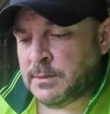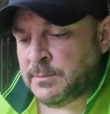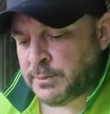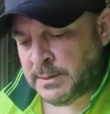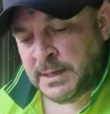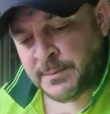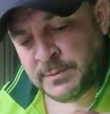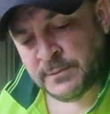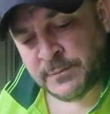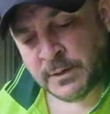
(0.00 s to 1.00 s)
pretty happy
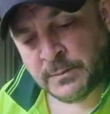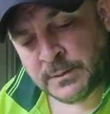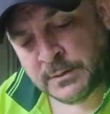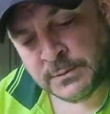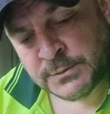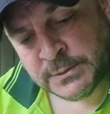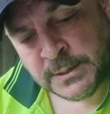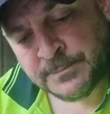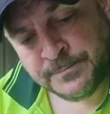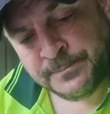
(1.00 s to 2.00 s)
you've done it, because
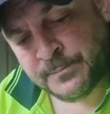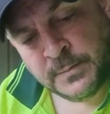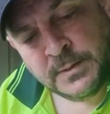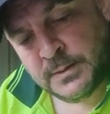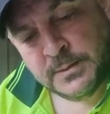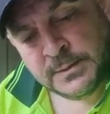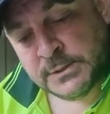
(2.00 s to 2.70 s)
there's